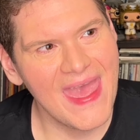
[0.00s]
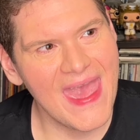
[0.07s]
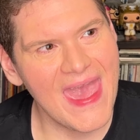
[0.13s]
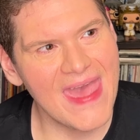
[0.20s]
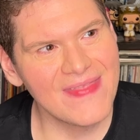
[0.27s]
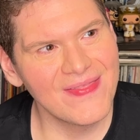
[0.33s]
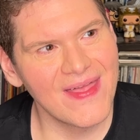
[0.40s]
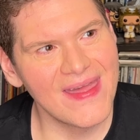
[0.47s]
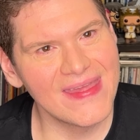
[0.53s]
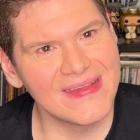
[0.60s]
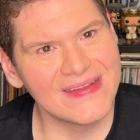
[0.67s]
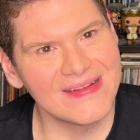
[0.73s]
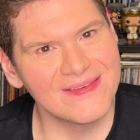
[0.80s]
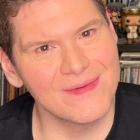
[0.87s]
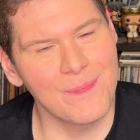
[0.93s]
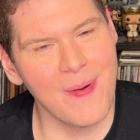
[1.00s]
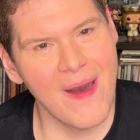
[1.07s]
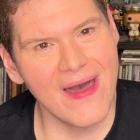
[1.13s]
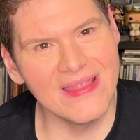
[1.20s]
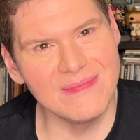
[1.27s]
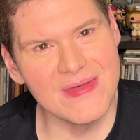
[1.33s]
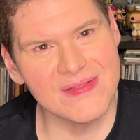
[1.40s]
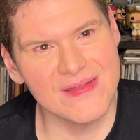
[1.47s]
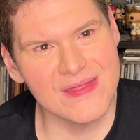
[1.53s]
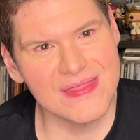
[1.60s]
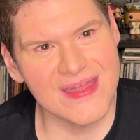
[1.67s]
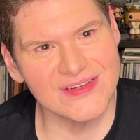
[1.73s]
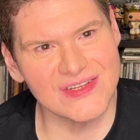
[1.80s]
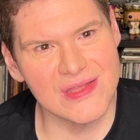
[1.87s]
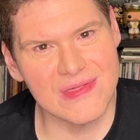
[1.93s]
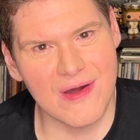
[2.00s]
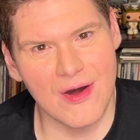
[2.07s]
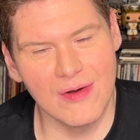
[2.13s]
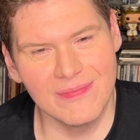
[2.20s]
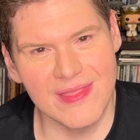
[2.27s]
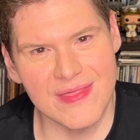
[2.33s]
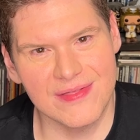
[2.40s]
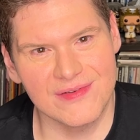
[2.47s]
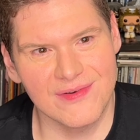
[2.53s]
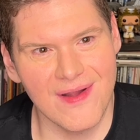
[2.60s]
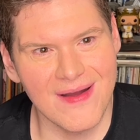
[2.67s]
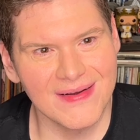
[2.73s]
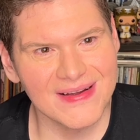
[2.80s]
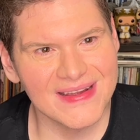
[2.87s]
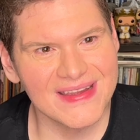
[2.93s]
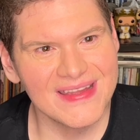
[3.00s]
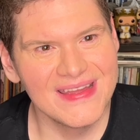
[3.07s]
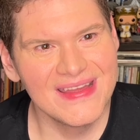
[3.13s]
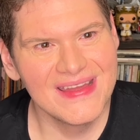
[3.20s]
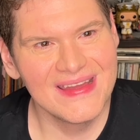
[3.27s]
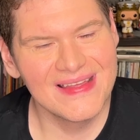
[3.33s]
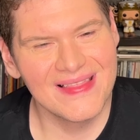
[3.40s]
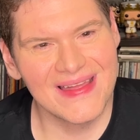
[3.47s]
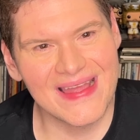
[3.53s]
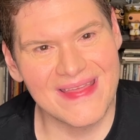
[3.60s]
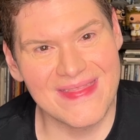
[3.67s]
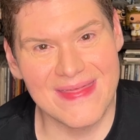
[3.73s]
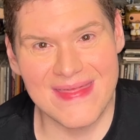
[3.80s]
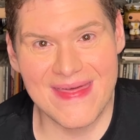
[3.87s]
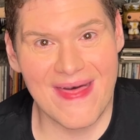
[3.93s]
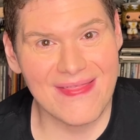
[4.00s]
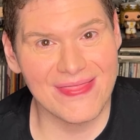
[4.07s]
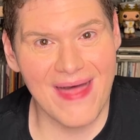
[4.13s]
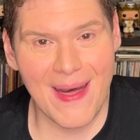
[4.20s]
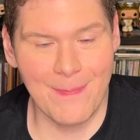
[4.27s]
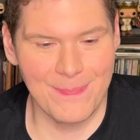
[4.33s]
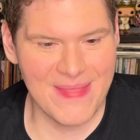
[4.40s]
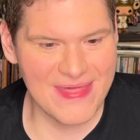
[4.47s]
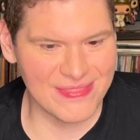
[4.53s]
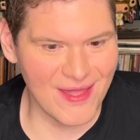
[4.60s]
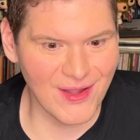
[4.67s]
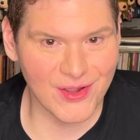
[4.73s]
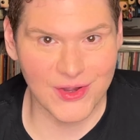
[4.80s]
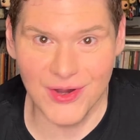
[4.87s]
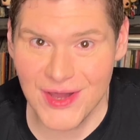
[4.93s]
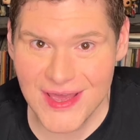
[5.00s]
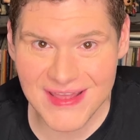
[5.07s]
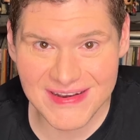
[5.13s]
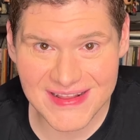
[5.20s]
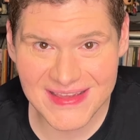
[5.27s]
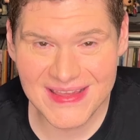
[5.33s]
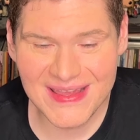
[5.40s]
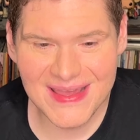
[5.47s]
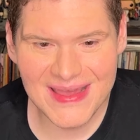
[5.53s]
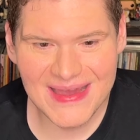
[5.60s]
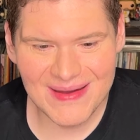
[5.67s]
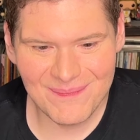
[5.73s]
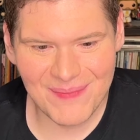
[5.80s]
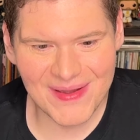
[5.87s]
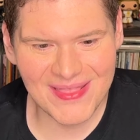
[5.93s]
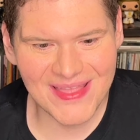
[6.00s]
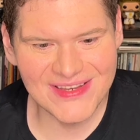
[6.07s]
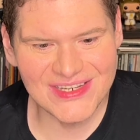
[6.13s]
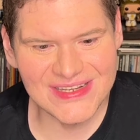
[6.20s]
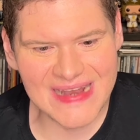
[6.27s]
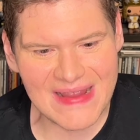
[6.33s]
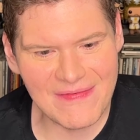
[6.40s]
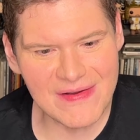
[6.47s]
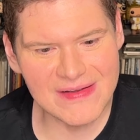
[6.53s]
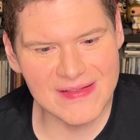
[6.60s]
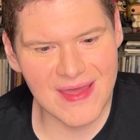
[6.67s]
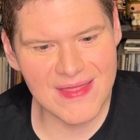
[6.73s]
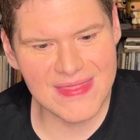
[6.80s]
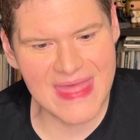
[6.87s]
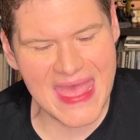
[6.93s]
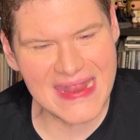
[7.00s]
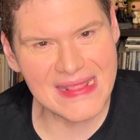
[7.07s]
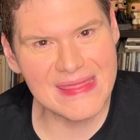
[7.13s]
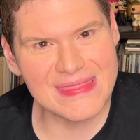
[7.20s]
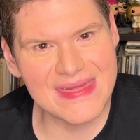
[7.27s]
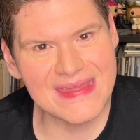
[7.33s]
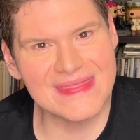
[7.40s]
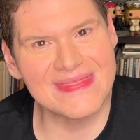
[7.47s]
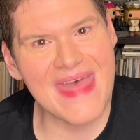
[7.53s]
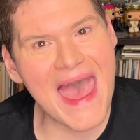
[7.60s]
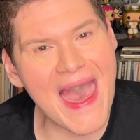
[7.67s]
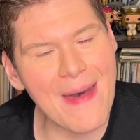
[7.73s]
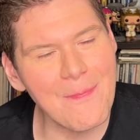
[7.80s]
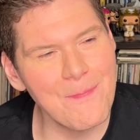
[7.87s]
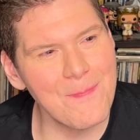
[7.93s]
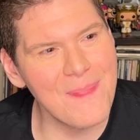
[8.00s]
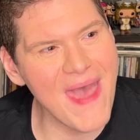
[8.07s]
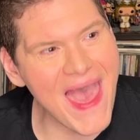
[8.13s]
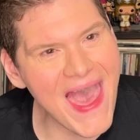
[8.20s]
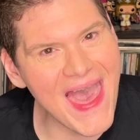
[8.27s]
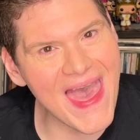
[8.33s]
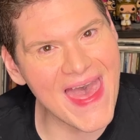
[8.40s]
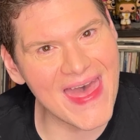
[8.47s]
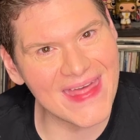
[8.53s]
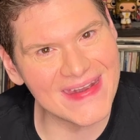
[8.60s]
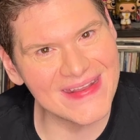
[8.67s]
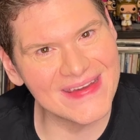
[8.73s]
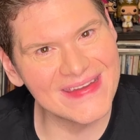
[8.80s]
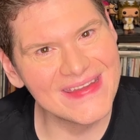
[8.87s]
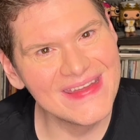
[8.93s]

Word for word: And like, your bottom is just that she's a homeless drunk. Like, and that's not, that's not good. But like, she never does anything that bad.